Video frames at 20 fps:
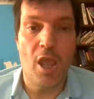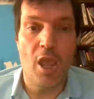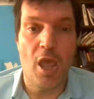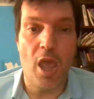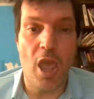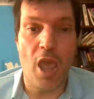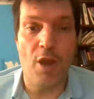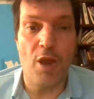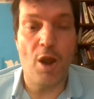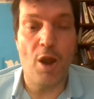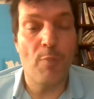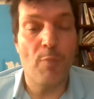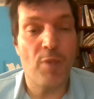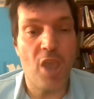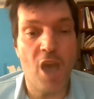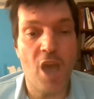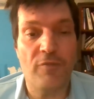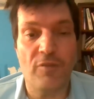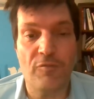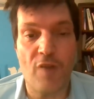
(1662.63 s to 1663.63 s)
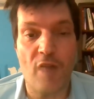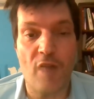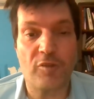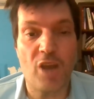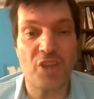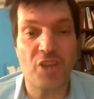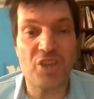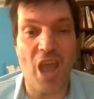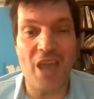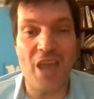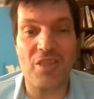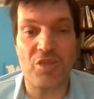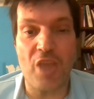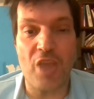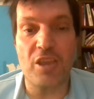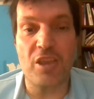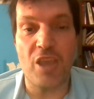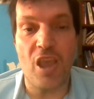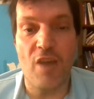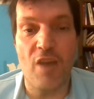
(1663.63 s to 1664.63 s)
And on behalf of Rough Cuts, I
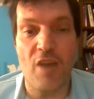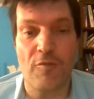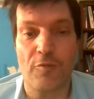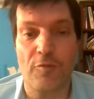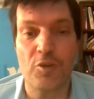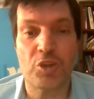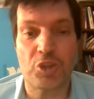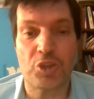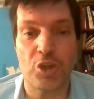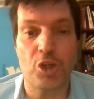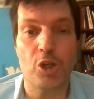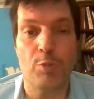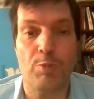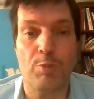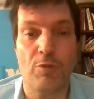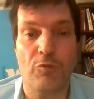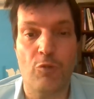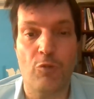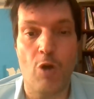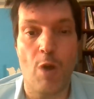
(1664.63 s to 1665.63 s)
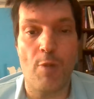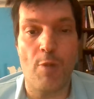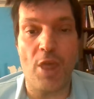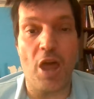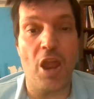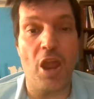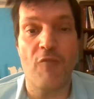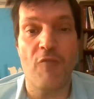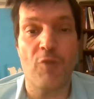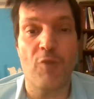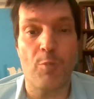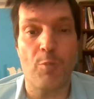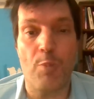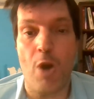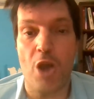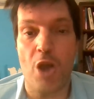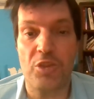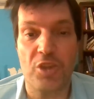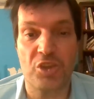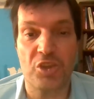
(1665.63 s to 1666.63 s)
thank every single performer that ever
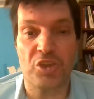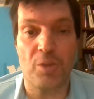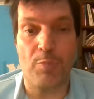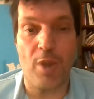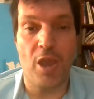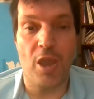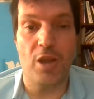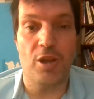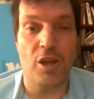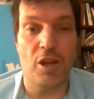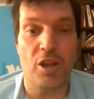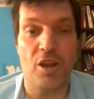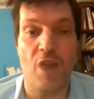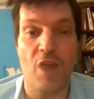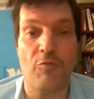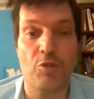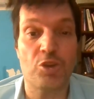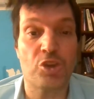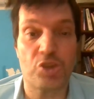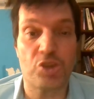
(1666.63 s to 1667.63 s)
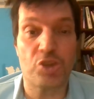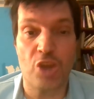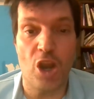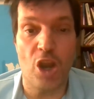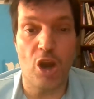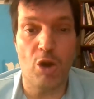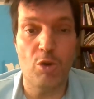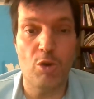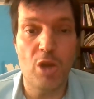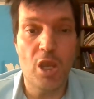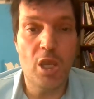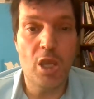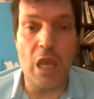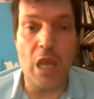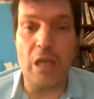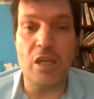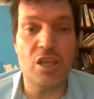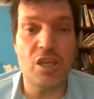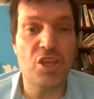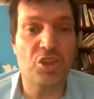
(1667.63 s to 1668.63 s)
participated in every show,
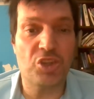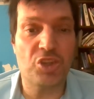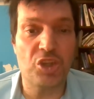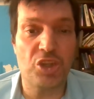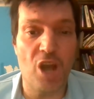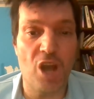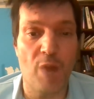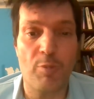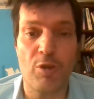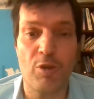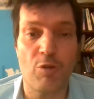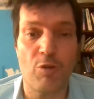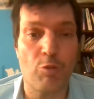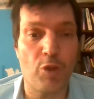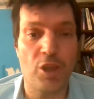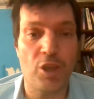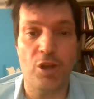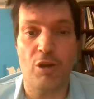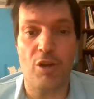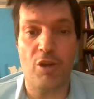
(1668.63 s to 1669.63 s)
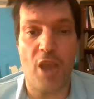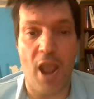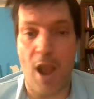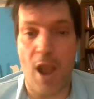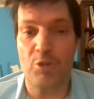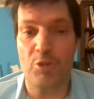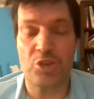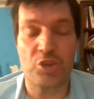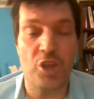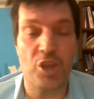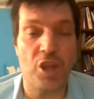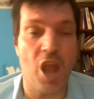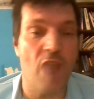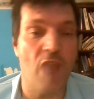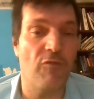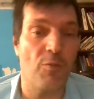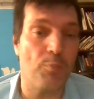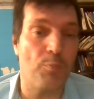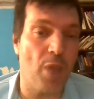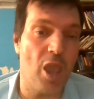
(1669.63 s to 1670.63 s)
in ECW Arena, Hammerstein,
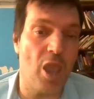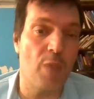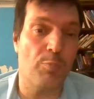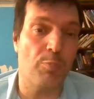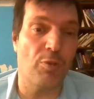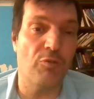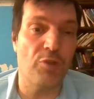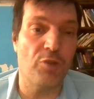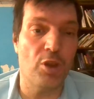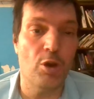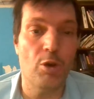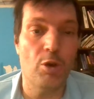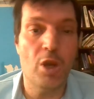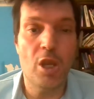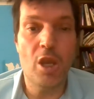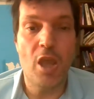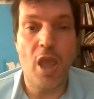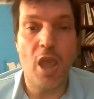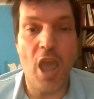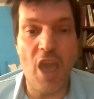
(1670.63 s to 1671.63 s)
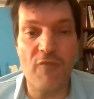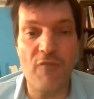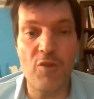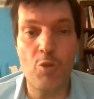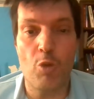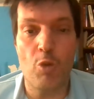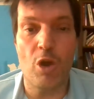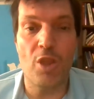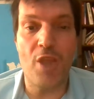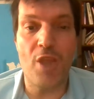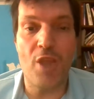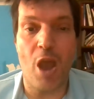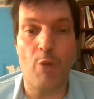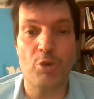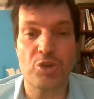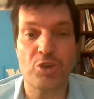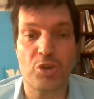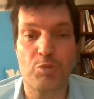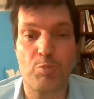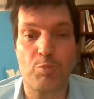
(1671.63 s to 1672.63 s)
every pay-per-view, everyone that
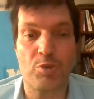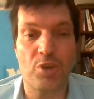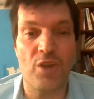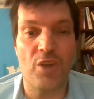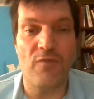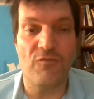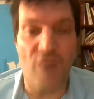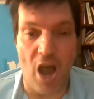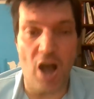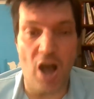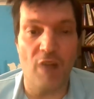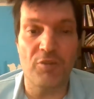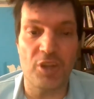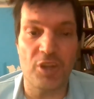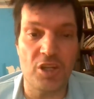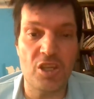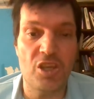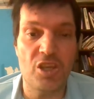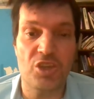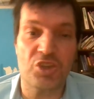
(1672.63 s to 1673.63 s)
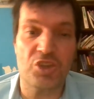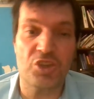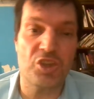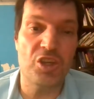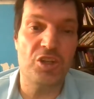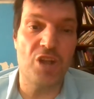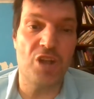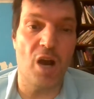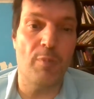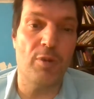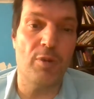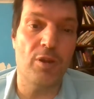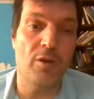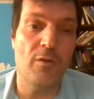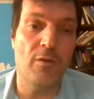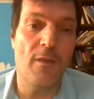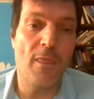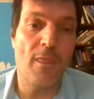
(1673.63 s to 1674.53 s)
was involved in ECW.